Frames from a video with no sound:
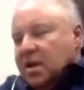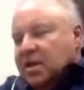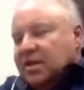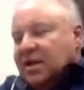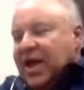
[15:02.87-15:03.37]

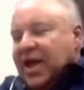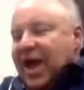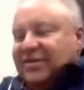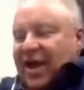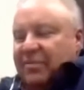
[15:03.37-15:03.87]
And then the
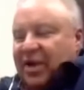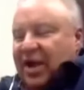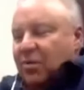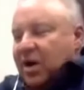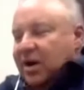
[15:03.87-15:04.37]
last
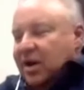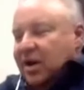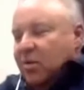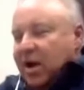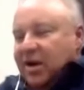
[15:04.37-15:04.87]
topic I
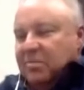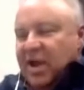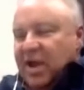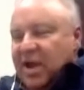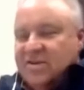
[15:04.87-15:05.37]
wanted to
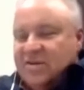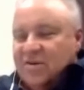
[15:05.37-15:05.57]
mention to